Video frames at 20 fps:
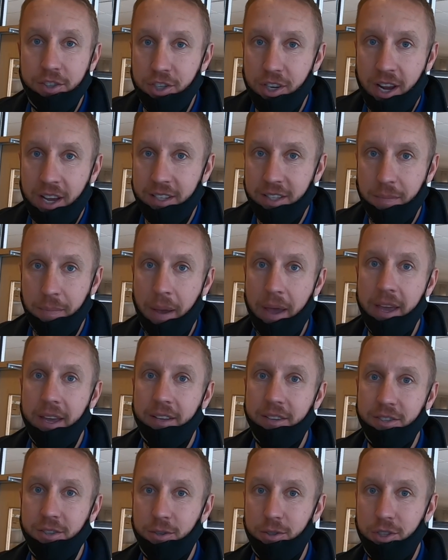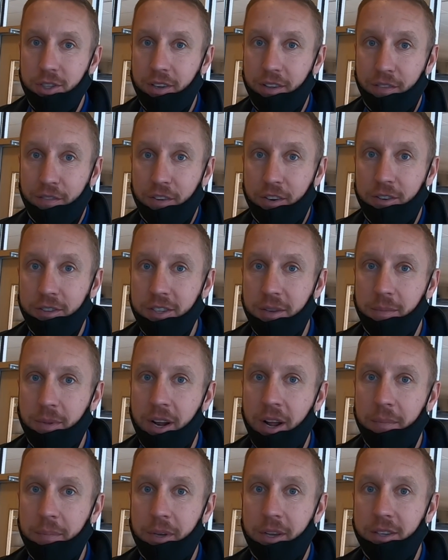She has to pay it. So she's gonna have to figure
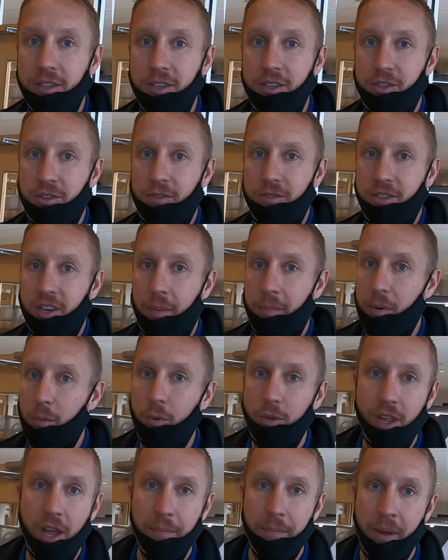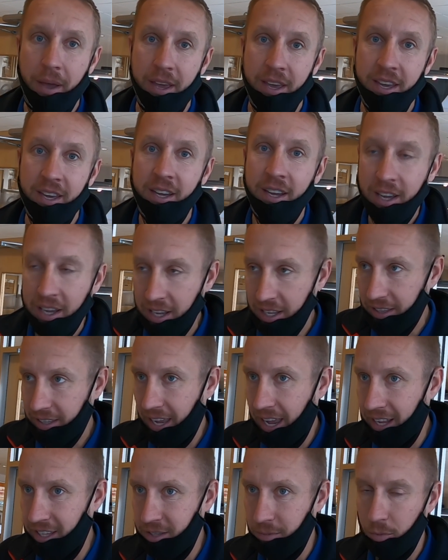something out because the insurance company will not pay it.
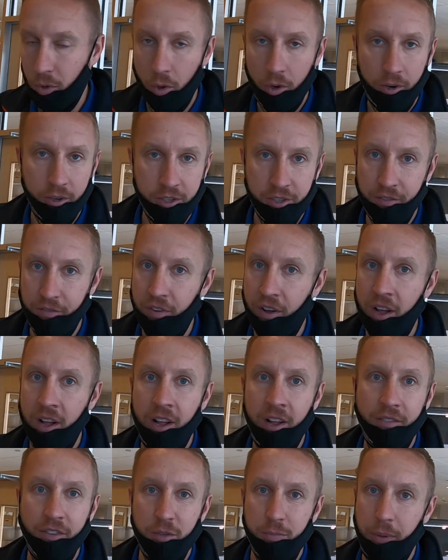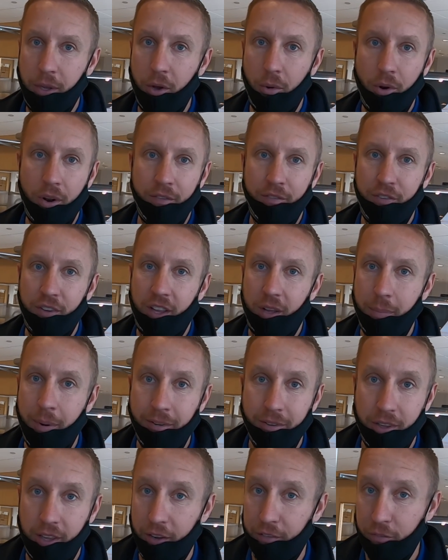They had some lawyers involved. It's been going on for like
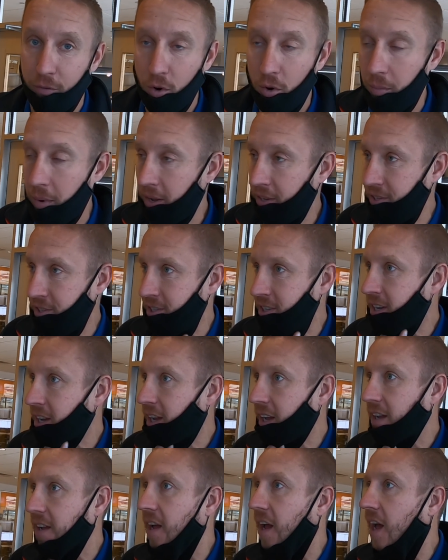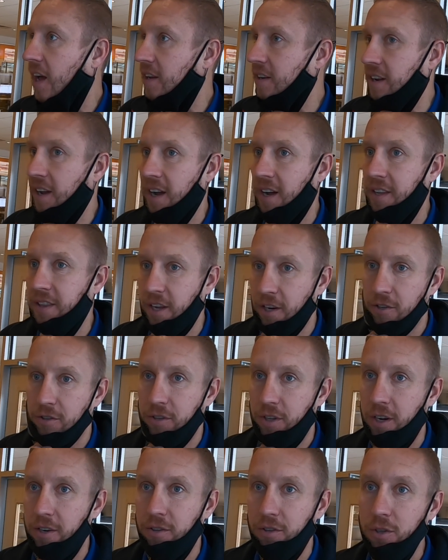apparently like four months, and uh,
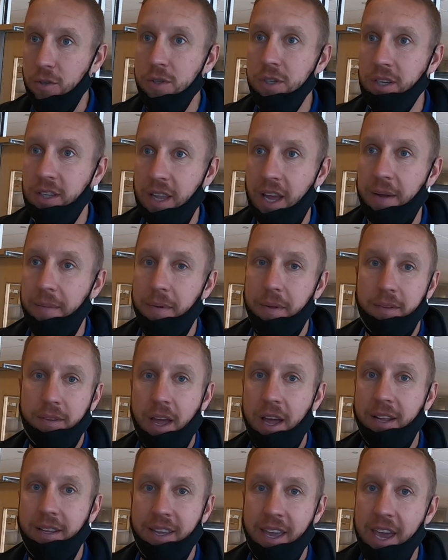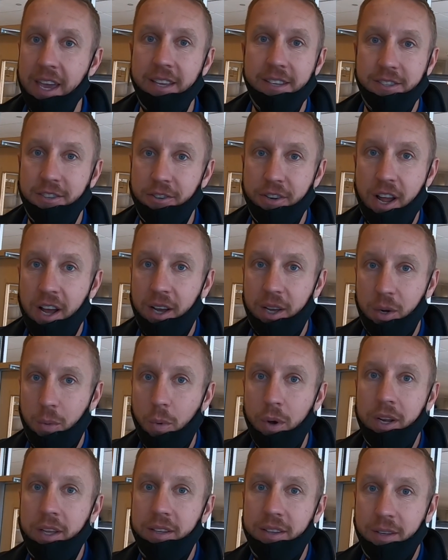they're they're losing that that case. They're not
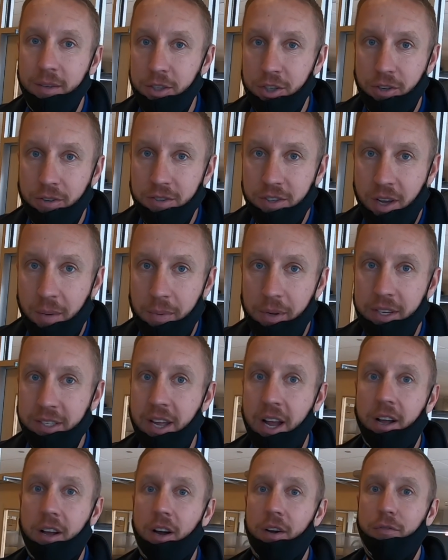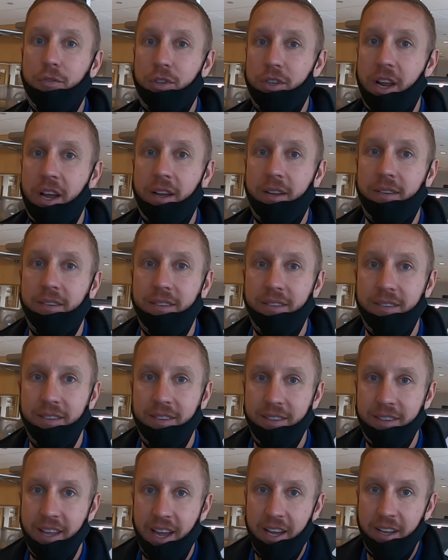gonna win it. The insurance company is not covering that
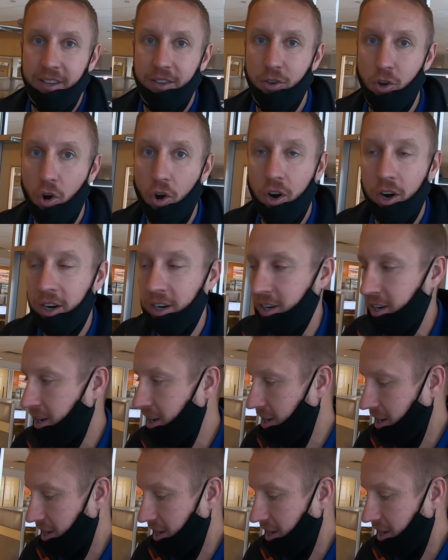that car.